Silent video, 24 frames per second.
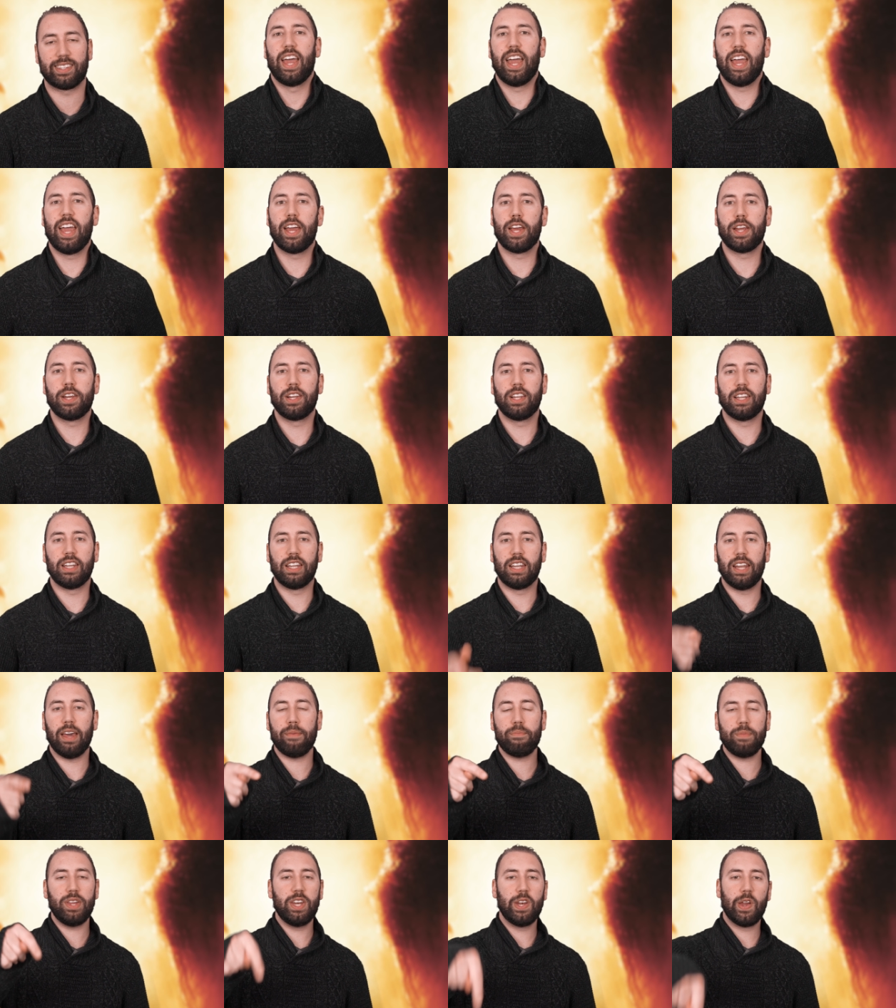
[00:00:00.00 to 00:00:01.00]
And
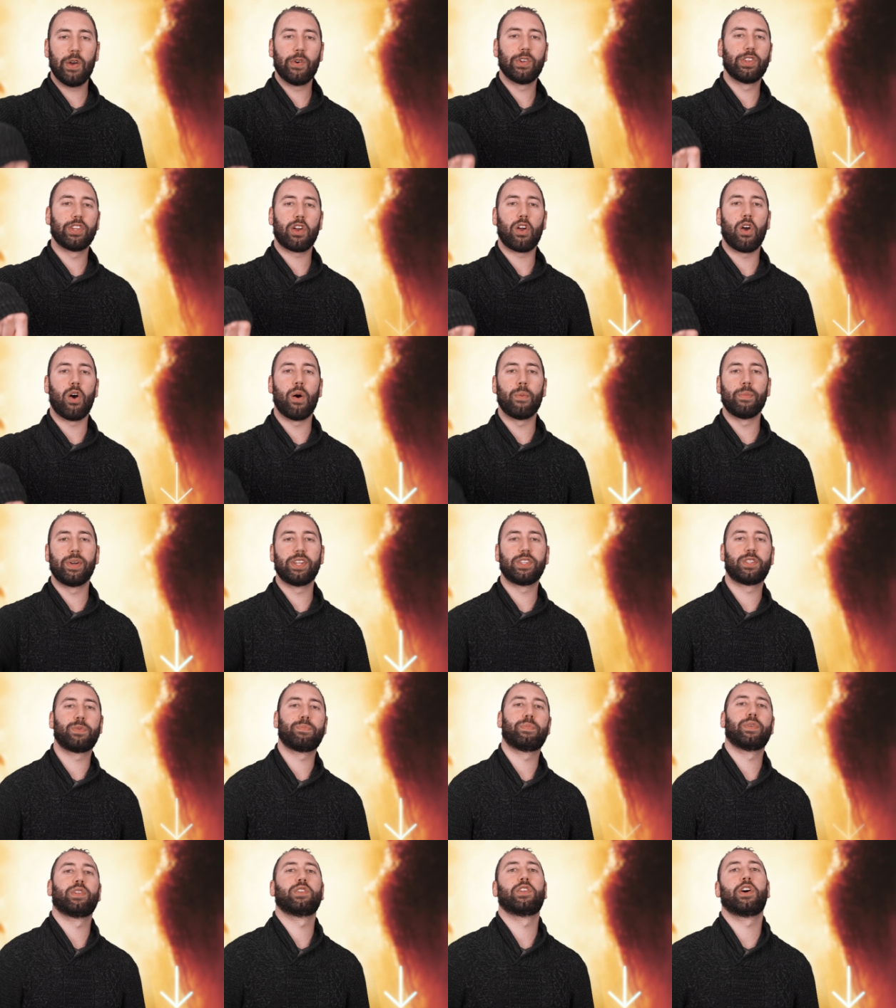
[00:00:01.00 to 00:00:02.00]
let me know in the comments
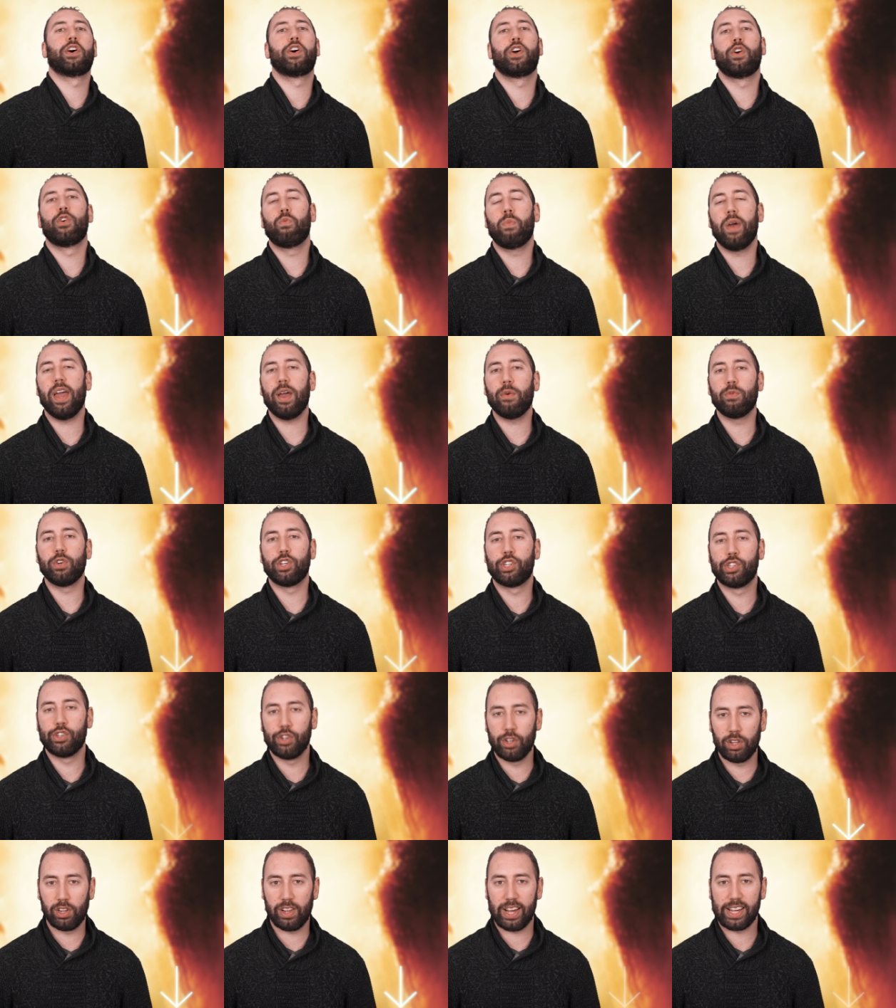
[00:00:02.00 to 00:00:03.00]
below, where would
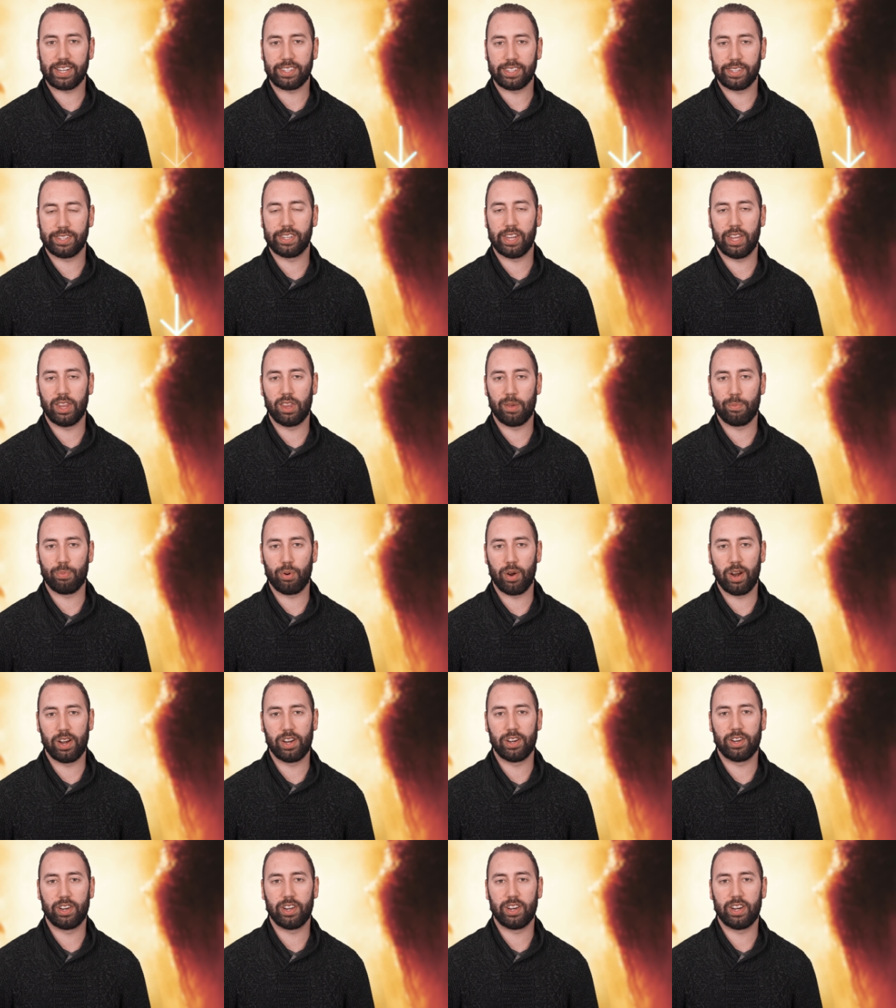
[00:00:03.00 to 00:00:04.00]
you like to see The
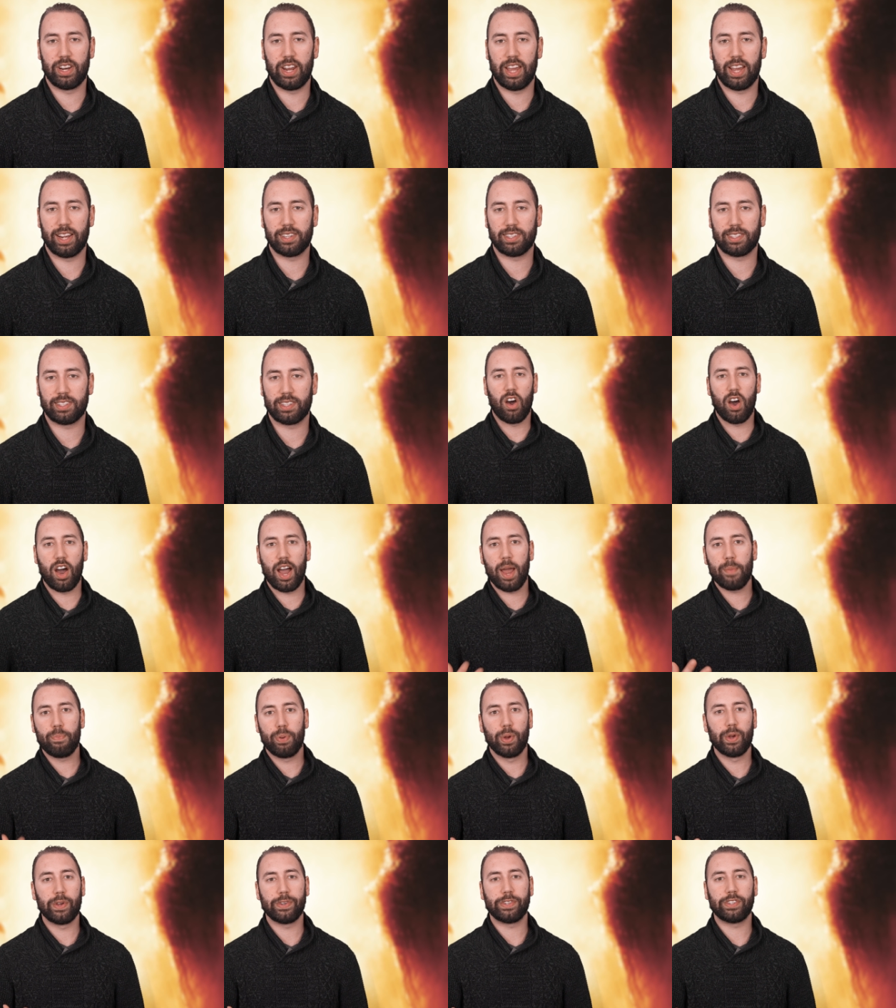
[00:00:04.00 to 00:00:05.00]
Predator next? I
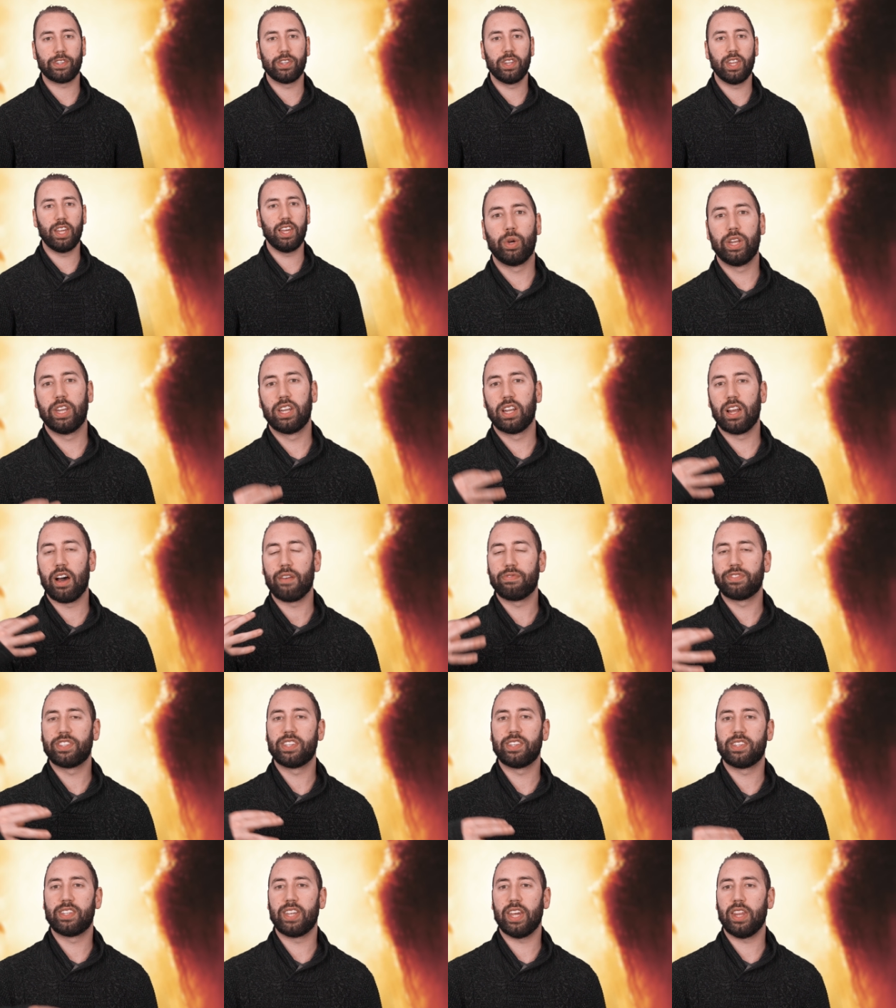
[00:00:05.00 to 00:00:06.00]
personally would love
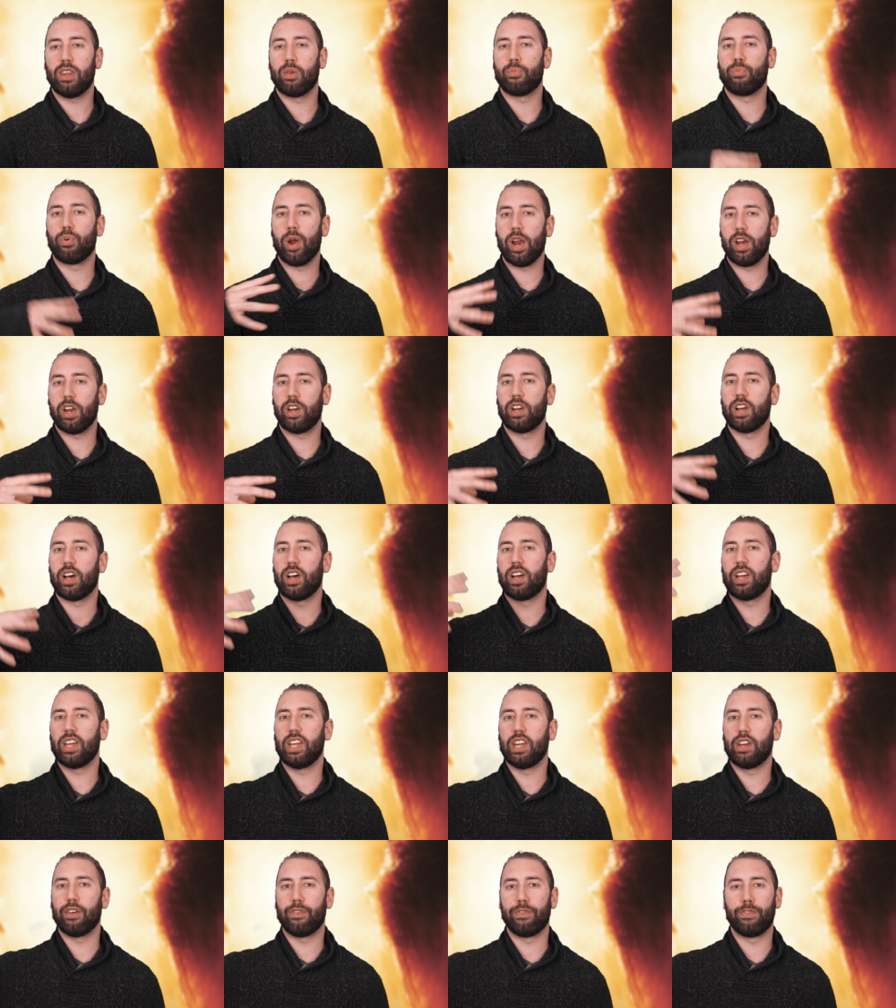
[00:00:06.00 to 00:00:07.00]
to see The Predator
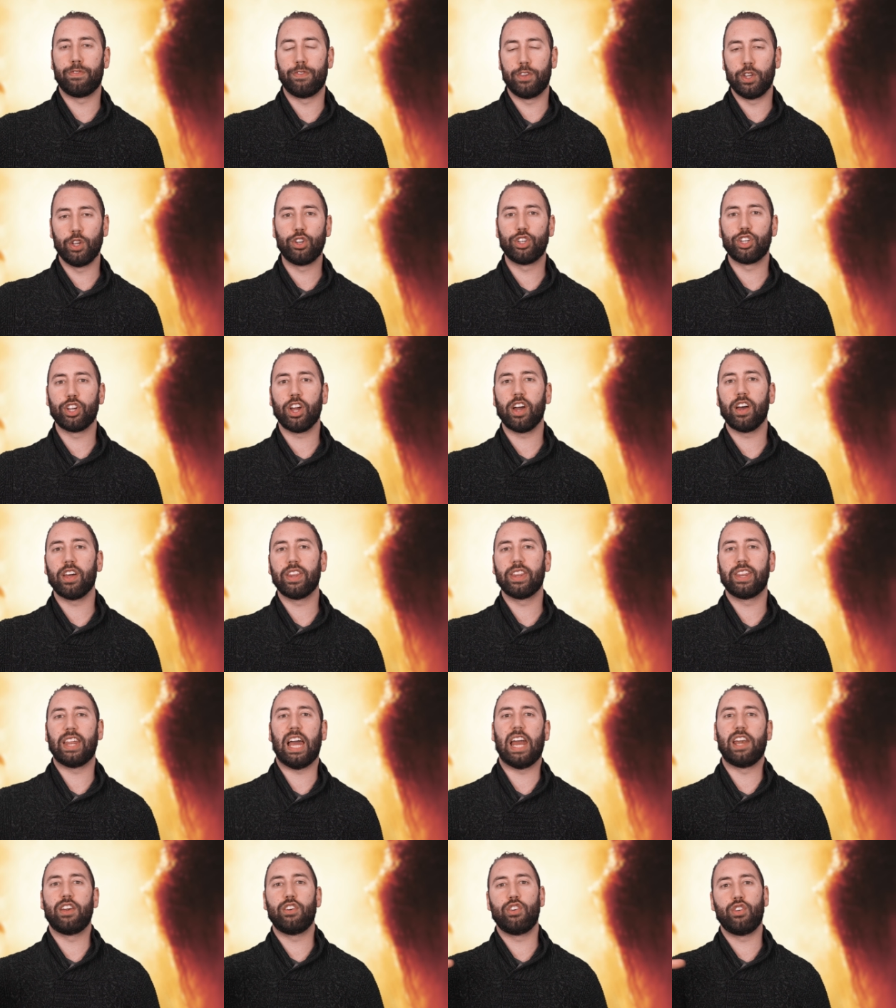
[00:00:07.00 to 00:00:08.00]
in a future
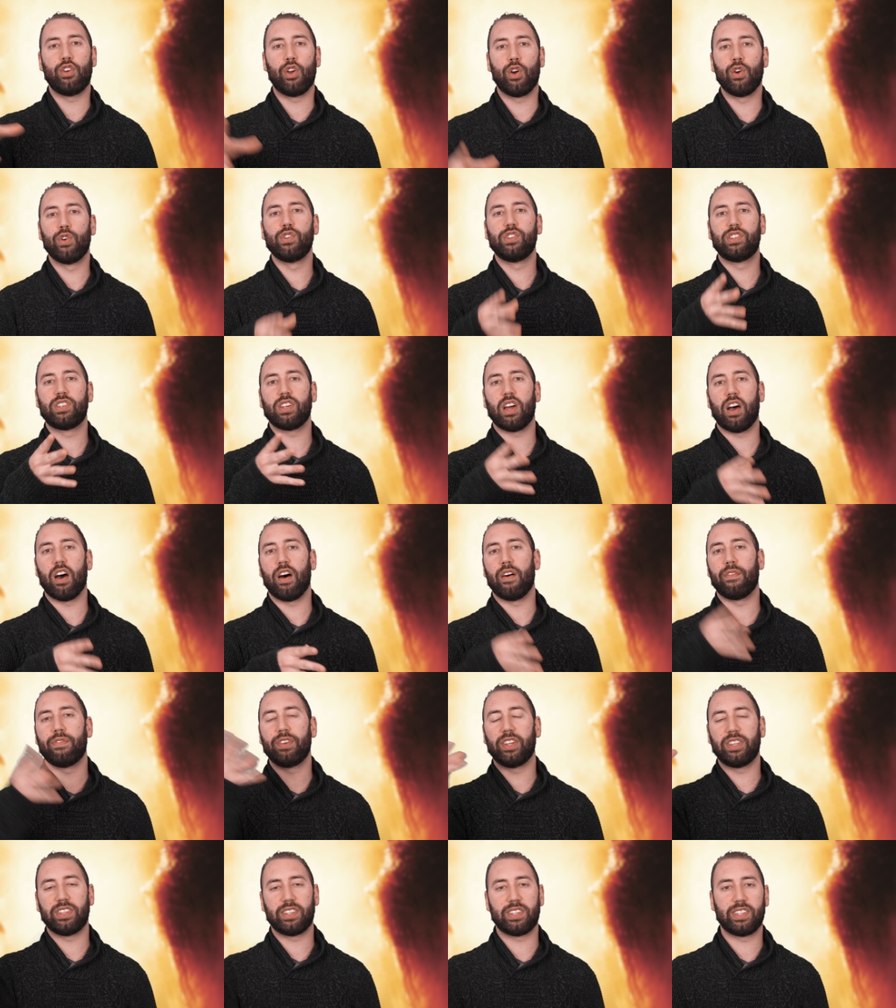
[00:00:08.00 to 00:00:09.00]
that knows
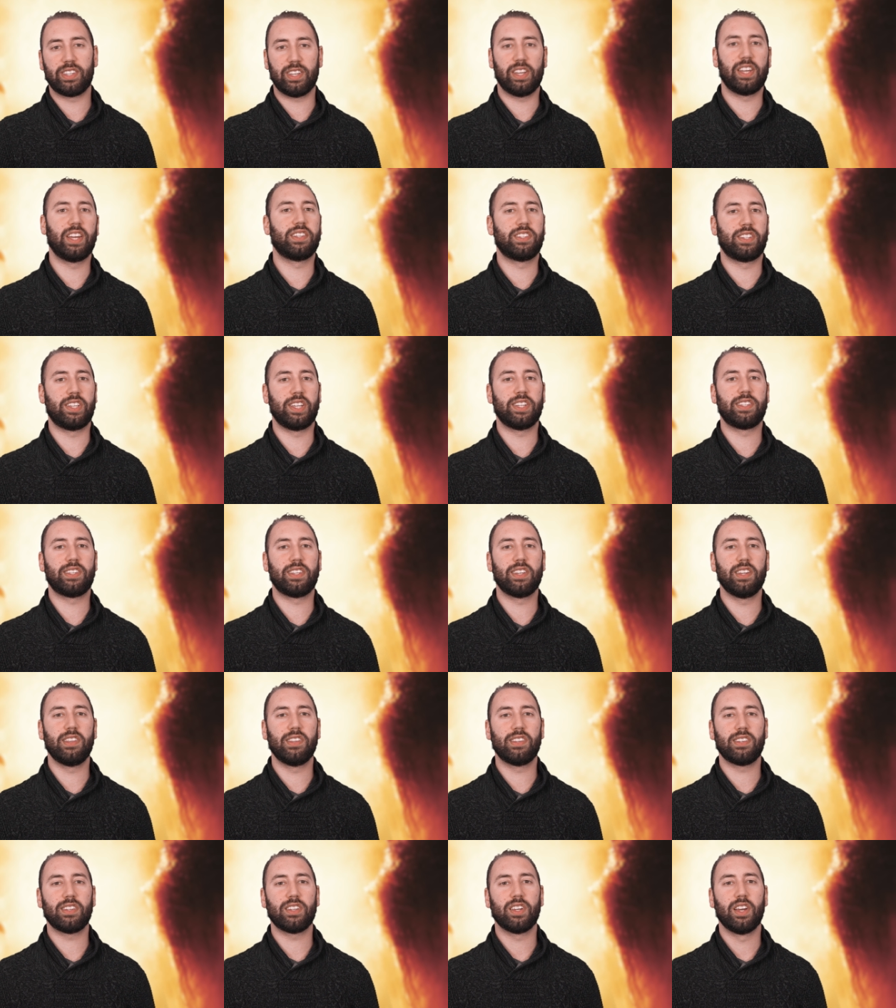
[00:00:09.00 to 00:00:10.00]
of its
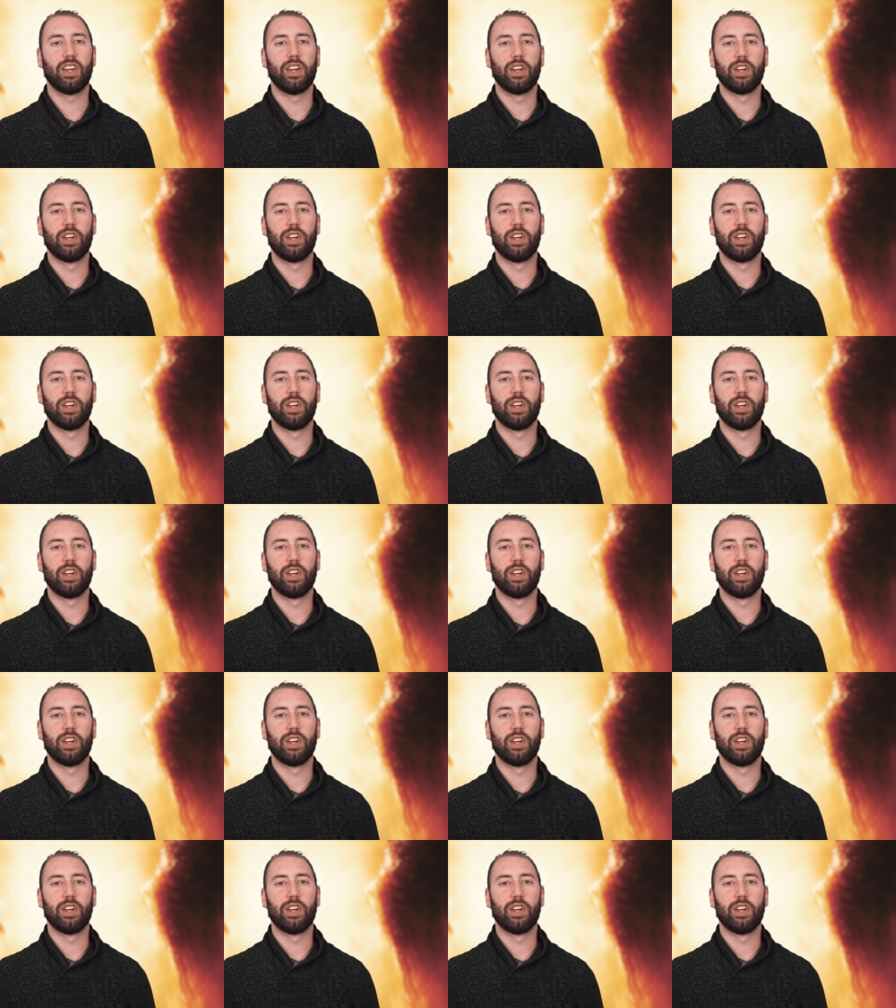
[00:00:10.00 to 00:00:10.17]
existence.